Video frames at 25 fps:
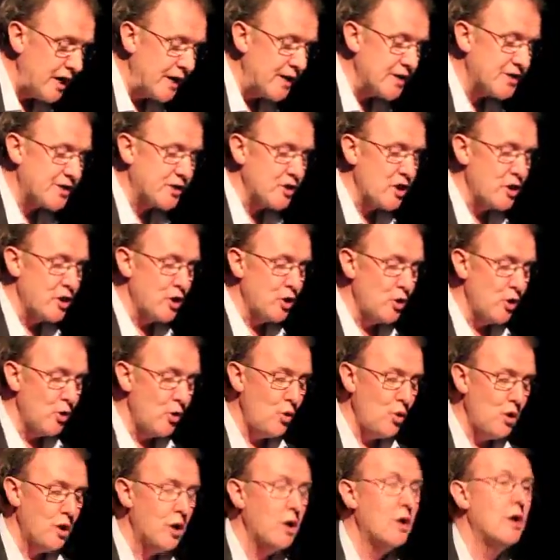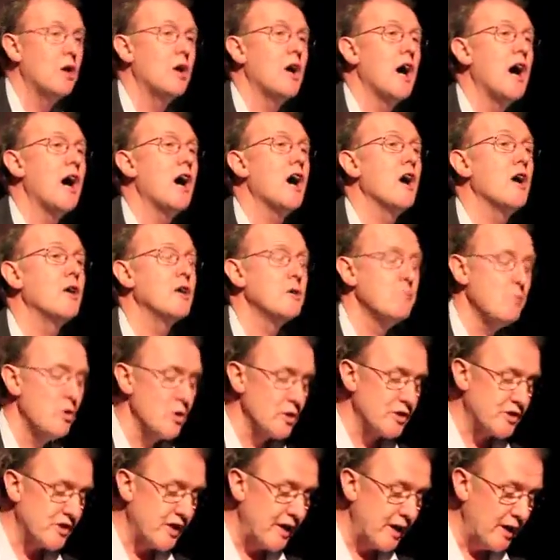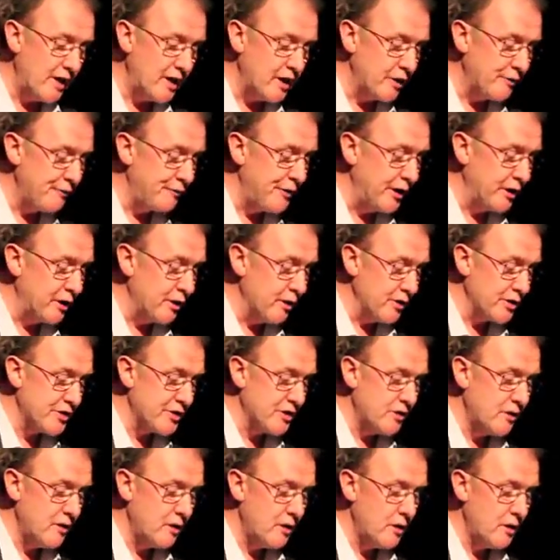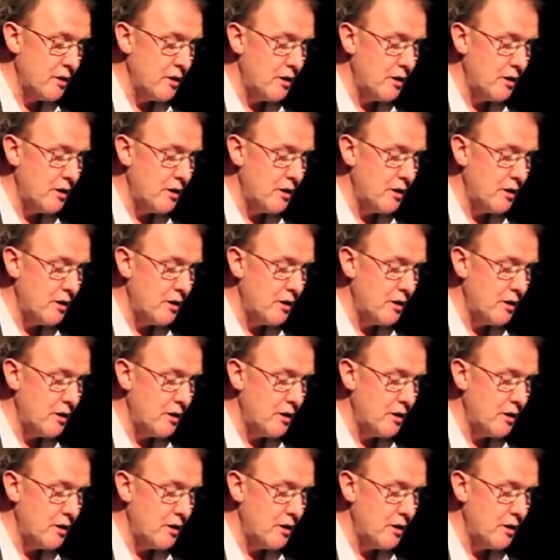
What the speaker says: Denis Donoghue are the most salient figures.